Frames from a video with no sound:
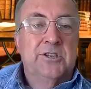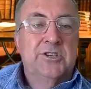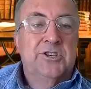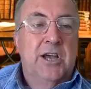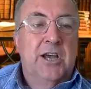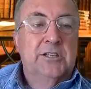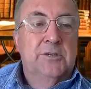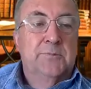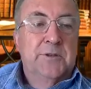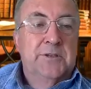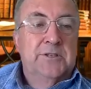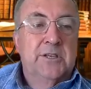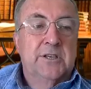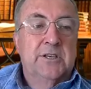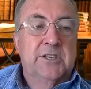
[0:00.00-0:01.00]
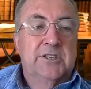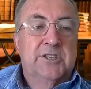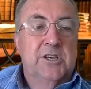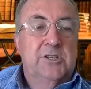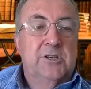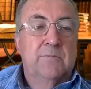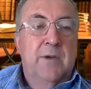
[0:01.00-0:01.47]
and judgments and
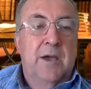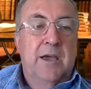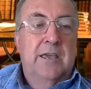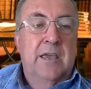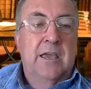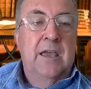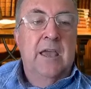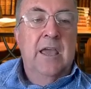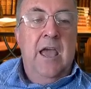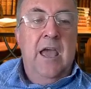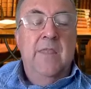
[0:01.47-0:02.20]
decision-making,